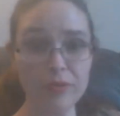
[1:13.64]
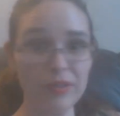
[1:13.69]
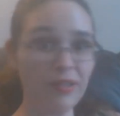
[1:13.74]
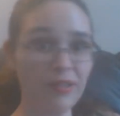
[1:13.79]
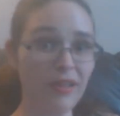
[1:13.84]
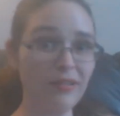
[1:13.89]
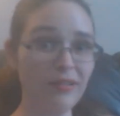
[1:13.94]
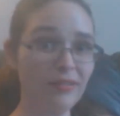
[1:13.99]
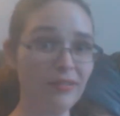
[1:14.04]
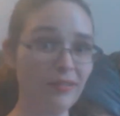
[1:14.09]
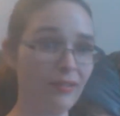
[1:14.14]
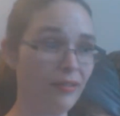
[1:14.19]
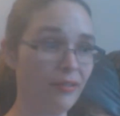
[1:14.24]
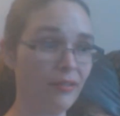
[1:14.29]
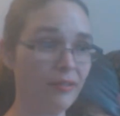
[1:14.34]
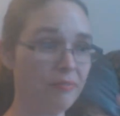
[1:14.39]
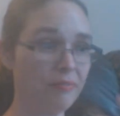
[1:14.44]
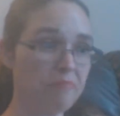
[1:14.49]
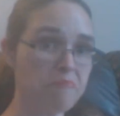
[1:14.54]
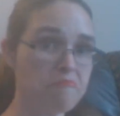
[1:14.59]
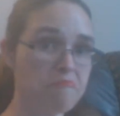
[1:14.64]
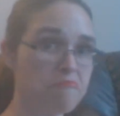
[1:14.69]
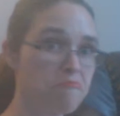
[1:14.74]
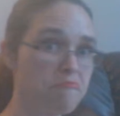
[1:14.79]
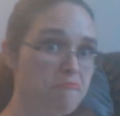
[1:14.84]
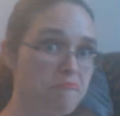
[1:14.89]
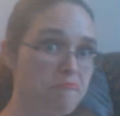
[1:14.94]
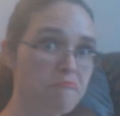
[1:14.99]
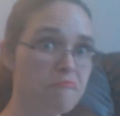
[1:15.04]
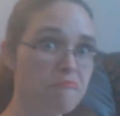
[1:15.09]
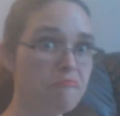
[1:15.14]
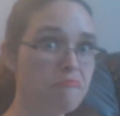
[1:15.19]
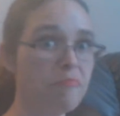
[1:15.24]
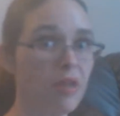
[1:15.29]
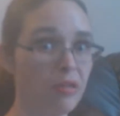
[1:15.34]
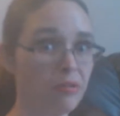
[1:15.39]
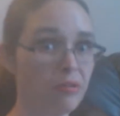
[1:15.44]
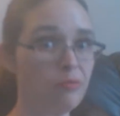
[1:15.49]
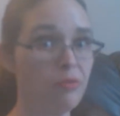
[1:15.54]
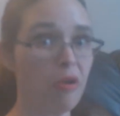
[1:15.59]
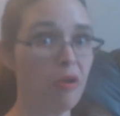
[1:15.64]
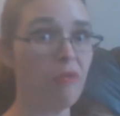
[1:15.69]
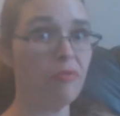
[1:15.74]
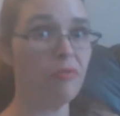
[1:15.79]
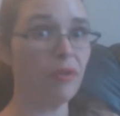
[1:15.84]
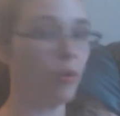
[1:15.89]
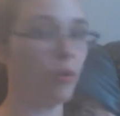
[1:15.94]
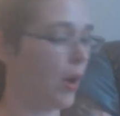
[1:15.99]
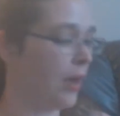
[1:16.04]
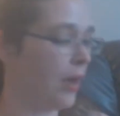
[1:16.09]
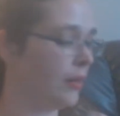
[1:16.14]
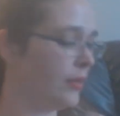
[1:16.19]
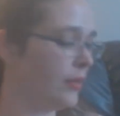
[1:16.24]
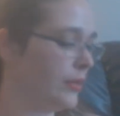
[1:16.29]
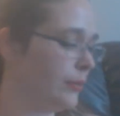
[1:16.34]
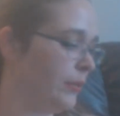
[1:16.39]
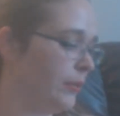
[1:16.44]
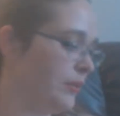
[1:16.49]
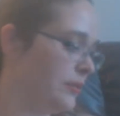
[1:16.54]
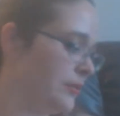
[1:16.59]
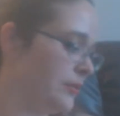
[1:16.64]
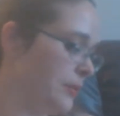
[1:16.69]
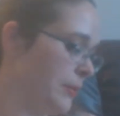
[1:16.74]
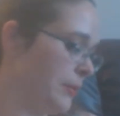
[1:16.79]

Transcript: the last like over a while. Anyways,